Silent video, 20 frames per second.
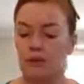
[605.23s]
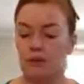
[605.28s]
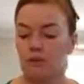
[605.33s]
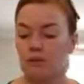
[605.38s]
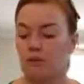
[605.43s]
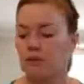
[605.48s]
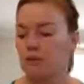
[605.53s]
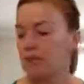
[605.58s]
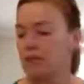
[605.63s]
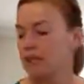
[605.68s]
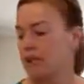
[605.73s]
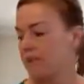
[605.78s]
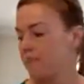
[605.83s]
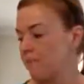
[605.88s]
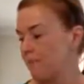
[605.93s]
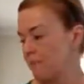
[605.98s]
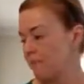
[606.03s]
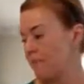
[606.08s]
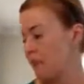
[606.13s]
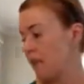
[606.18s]
I'll just
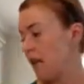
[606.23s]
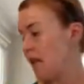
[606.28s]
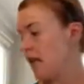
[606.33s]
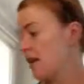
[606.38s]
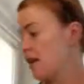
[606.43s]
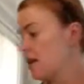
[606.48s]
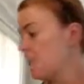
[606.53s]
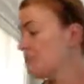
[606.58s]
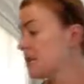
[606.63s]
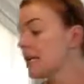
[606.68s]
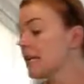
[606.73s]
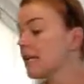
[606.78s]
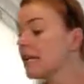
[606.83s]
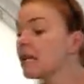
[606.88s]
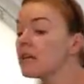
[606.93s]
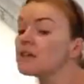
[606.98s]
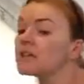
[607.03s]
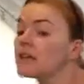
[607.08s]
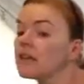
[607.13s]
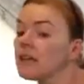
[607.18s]
be
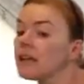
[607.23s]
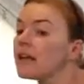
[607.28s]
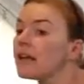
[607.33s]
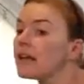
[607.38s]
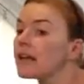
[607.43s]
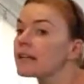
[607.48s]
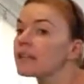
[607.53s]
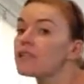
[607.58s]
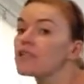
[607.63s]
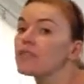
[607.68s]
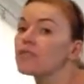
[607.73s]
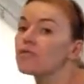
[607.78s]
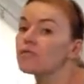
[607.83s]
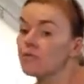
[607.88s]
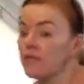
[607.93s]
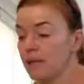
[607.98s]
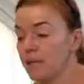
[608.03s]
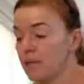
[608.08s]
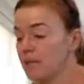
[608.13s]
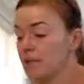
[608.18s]

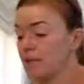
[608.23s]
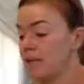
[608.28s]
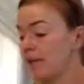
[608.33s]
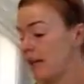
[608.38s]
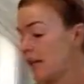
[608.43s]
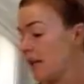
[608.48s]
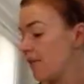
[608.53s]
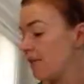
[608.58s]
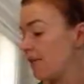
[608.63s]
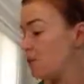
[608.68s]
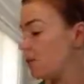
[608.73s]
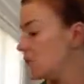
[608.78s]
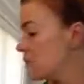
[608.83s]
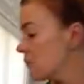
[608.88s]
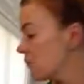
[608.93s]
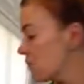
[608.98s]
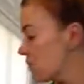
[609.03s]
extremely careful.